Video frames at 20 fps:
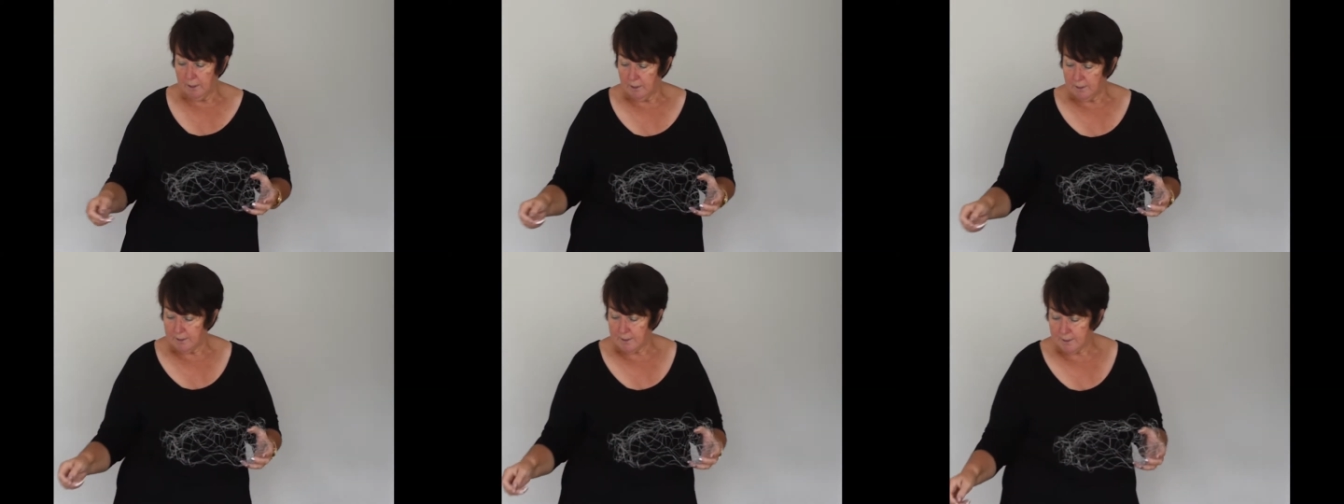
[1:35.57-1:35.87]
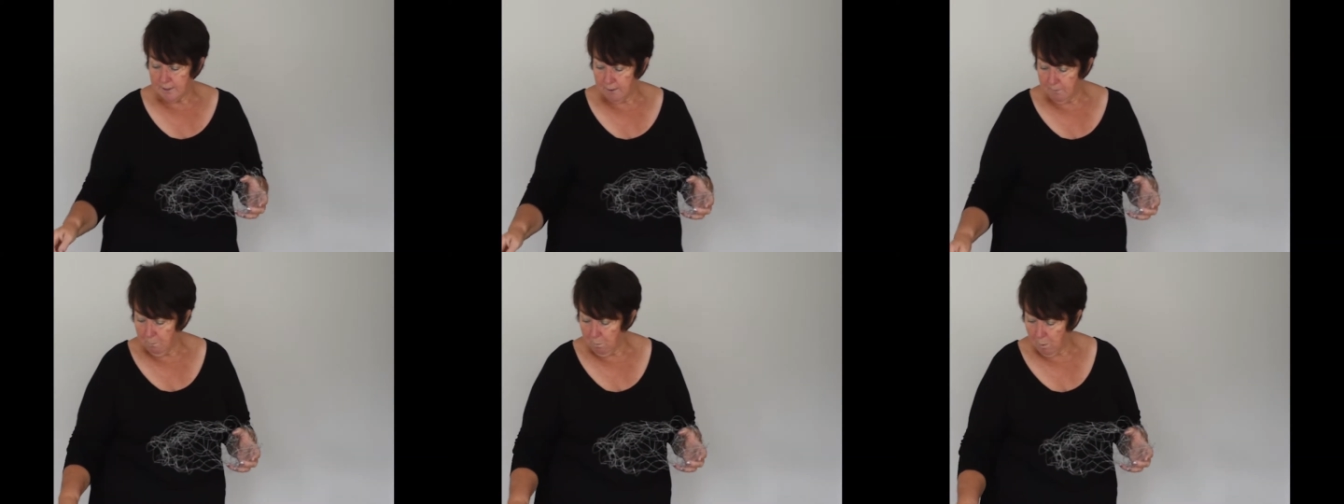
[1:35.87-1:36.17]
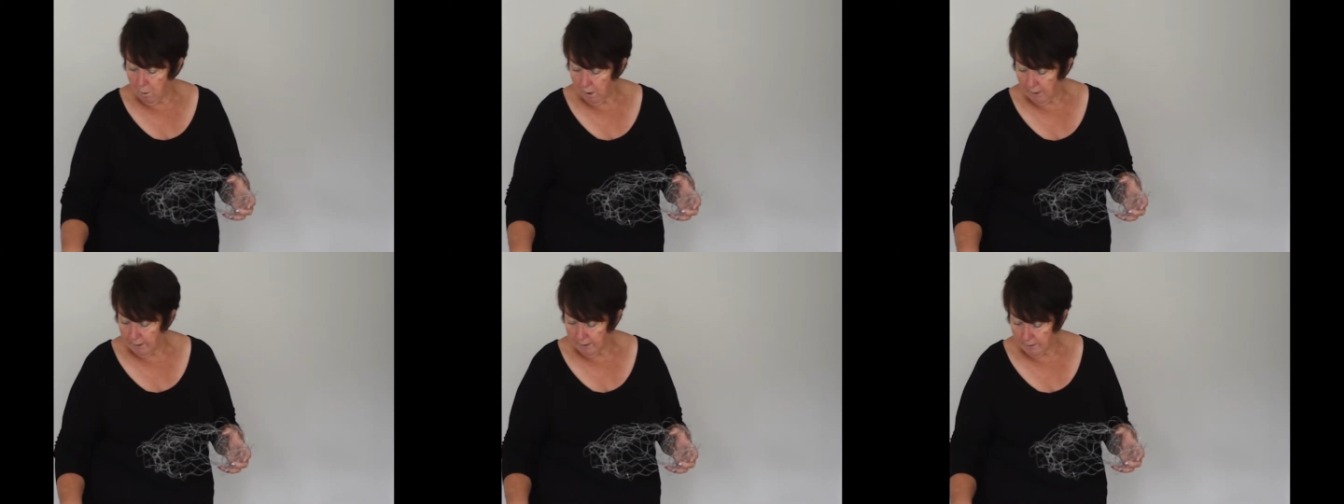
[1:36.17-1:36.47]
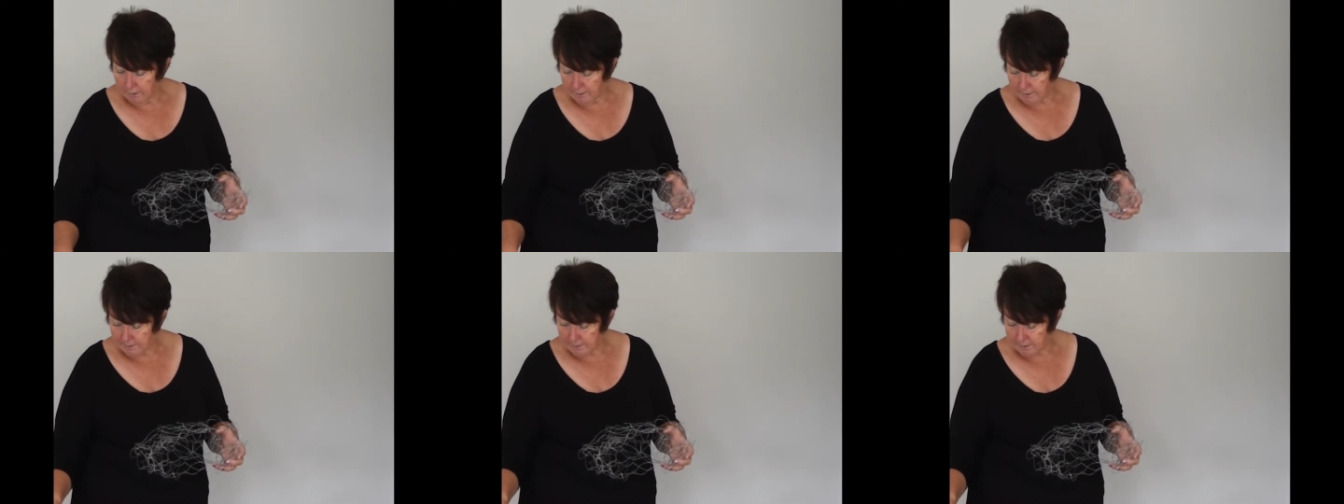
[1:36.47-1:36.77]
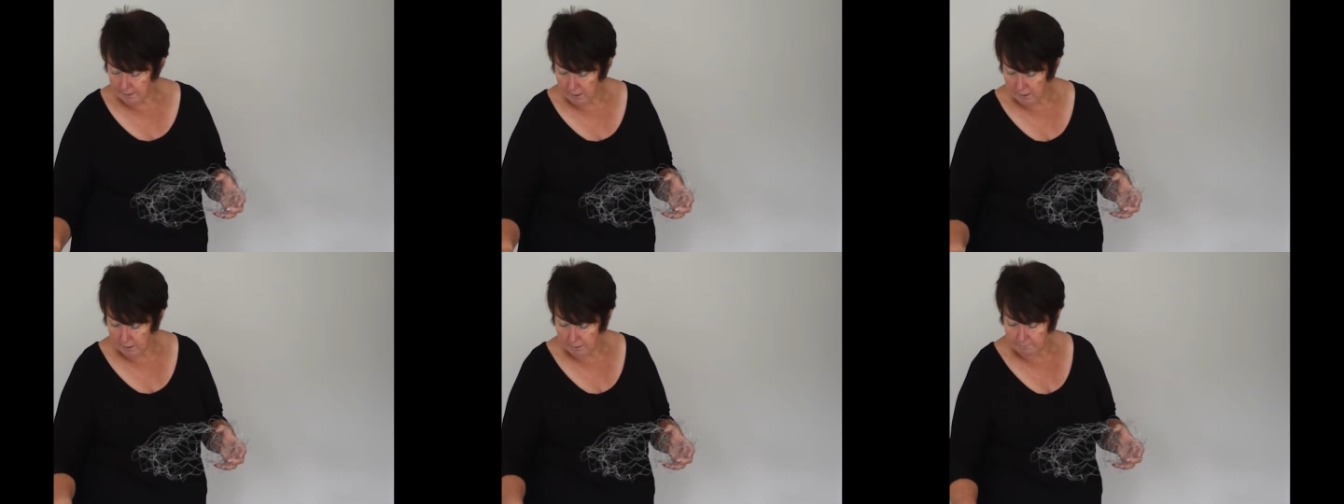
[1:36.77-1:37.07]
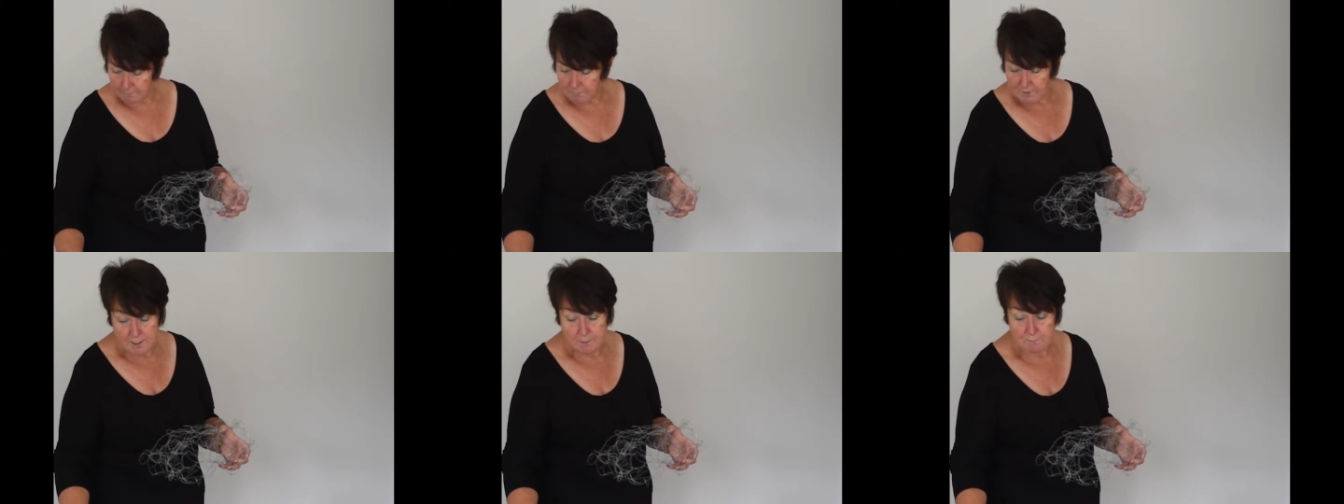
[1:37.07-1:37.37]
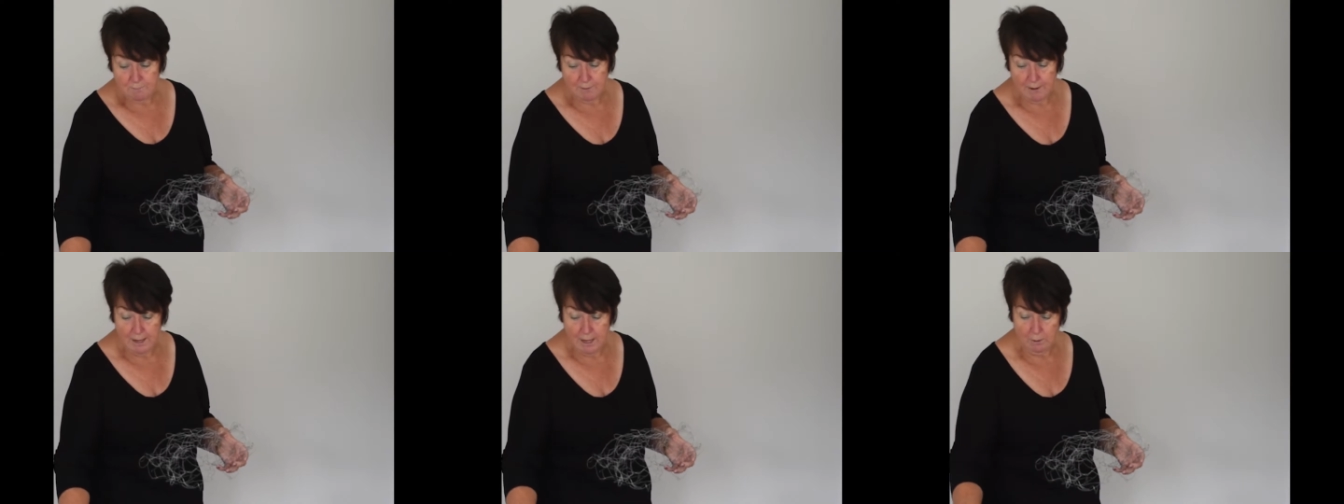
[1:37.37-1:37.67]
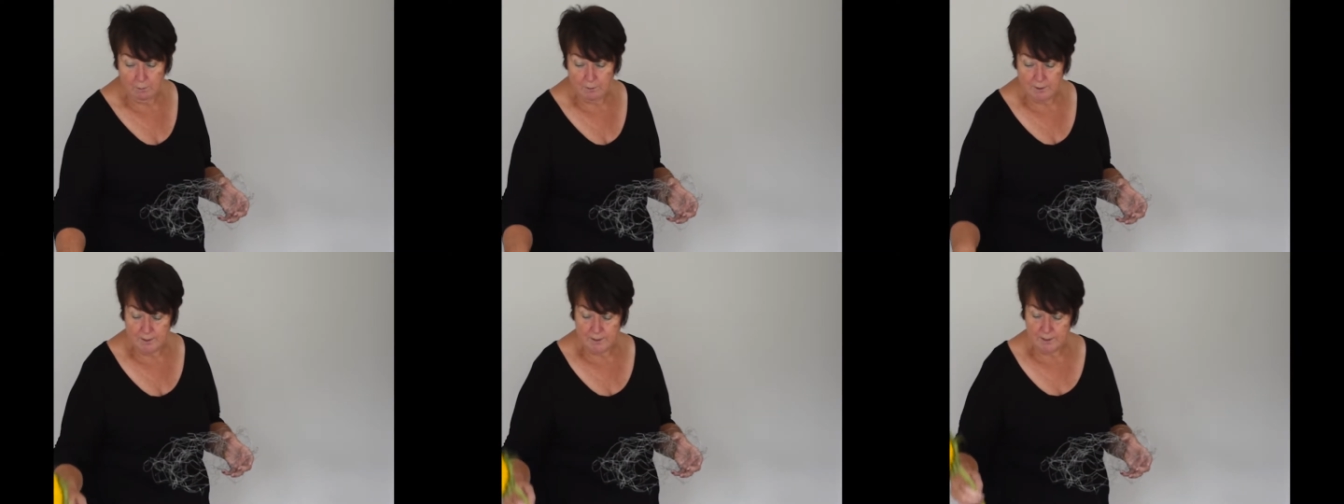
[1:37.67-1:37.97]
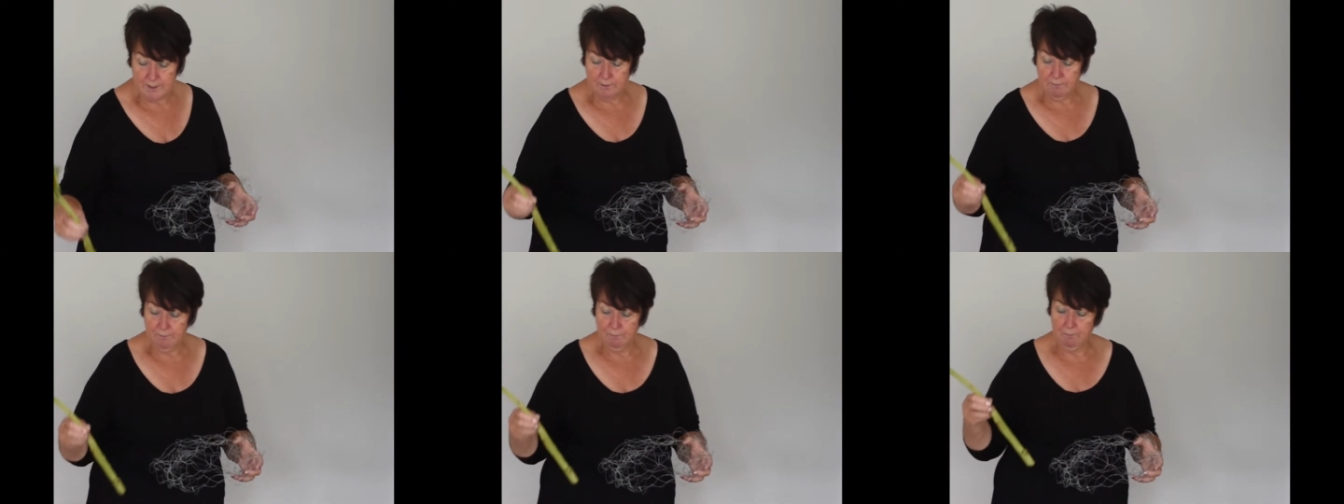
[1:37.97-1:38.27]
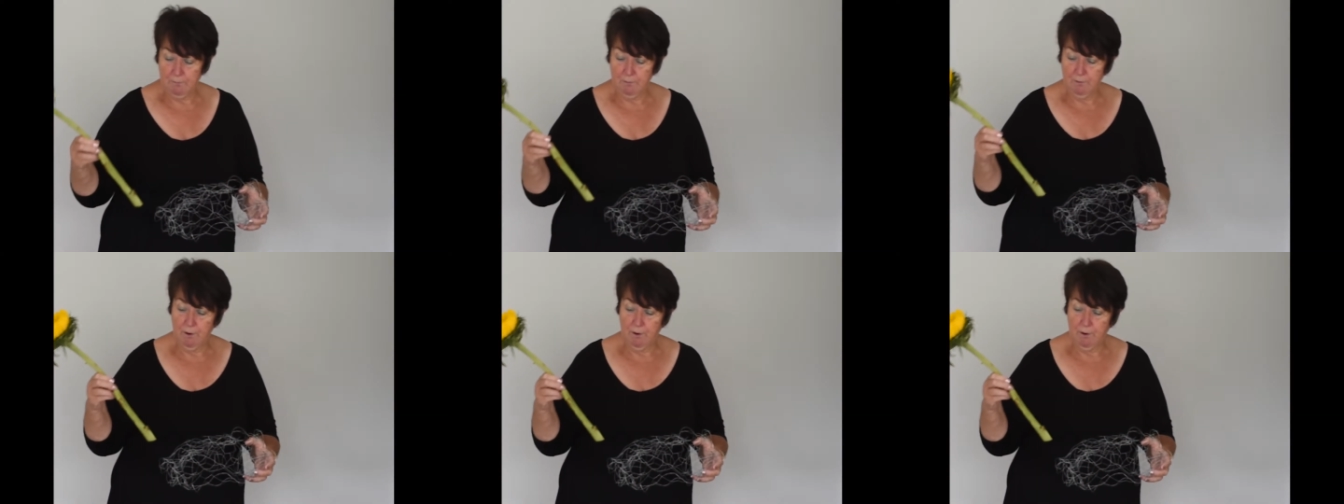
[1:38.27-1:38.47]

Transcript: Some wires, some flowers,